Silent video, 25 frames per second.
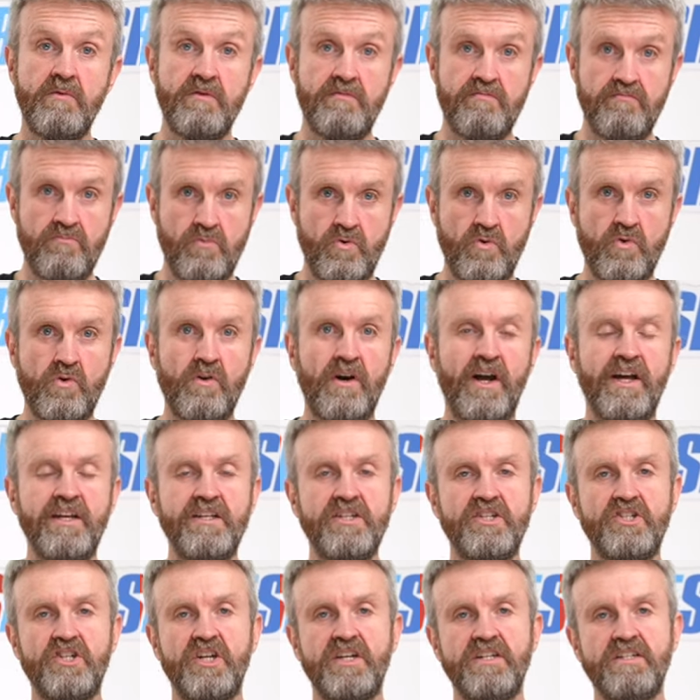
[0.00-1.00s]
with more
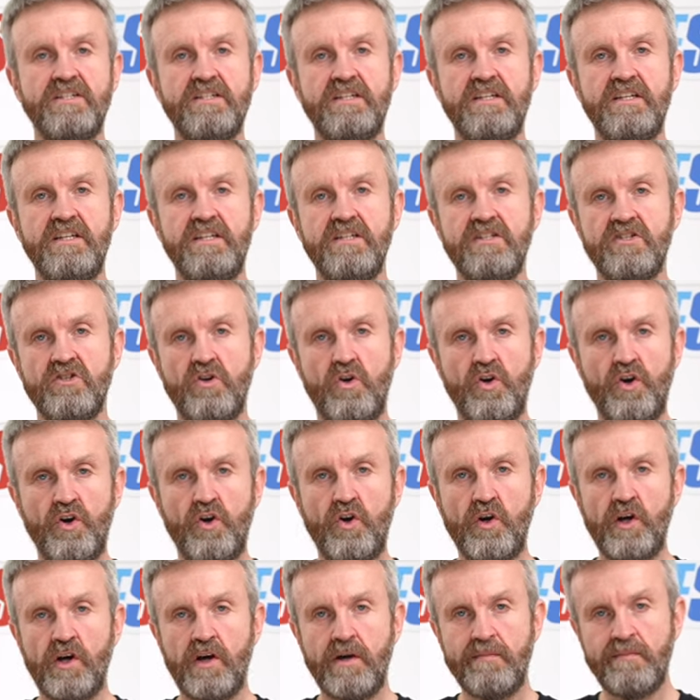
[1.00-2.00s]
HJCs on an
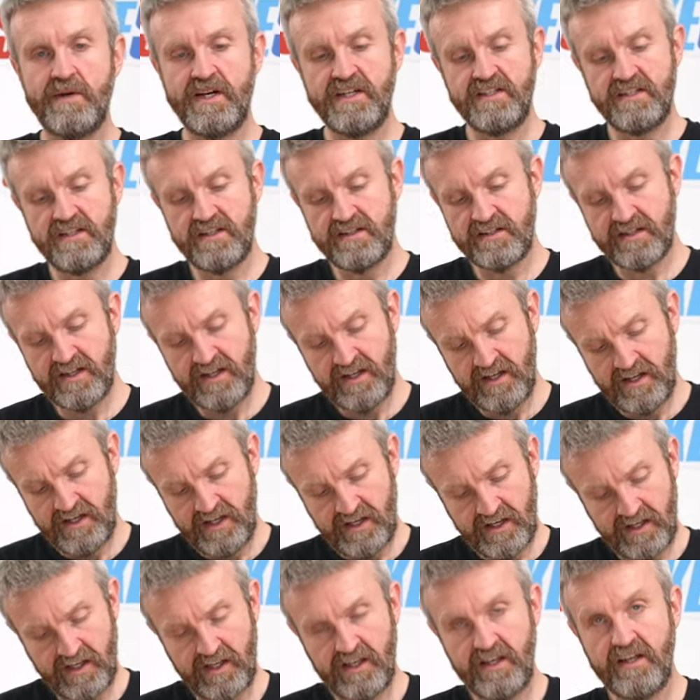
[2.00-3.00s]
ongoing basis,
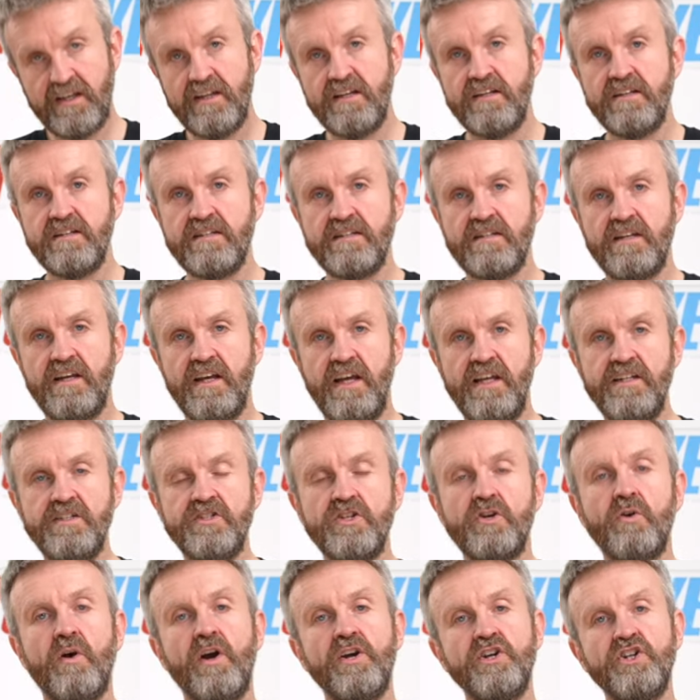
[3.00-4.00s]
is
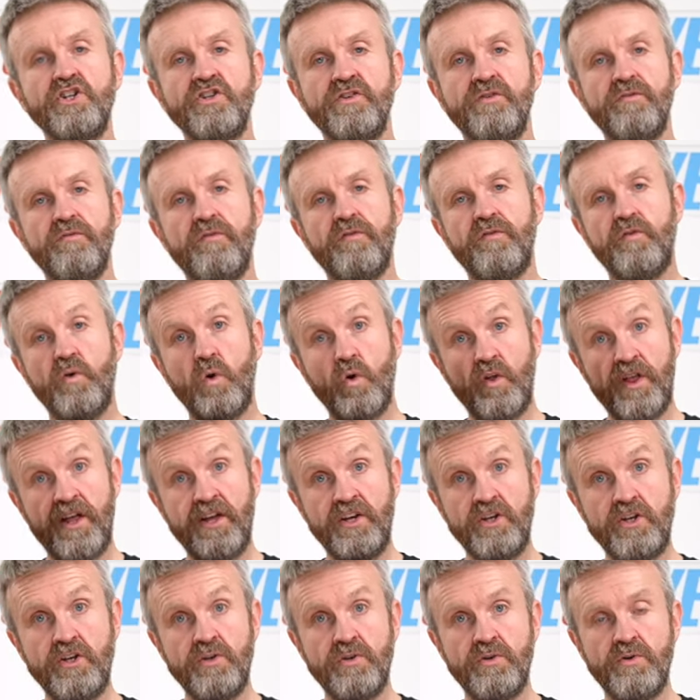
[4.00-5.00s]
integration for
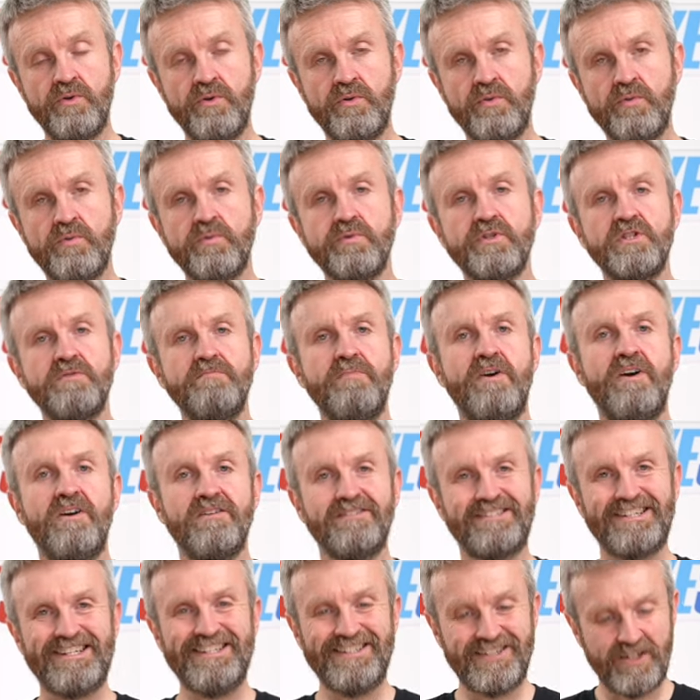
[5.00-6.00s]
their new
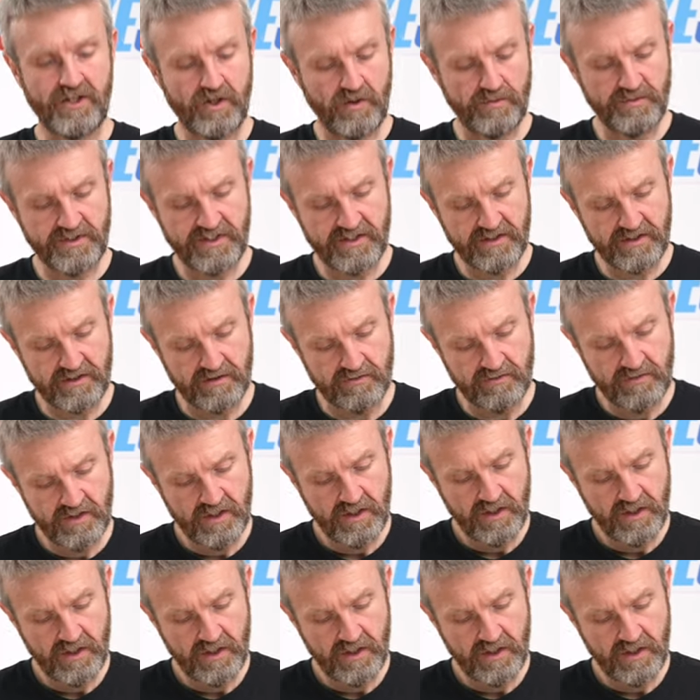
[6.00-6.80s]
smart intercom system.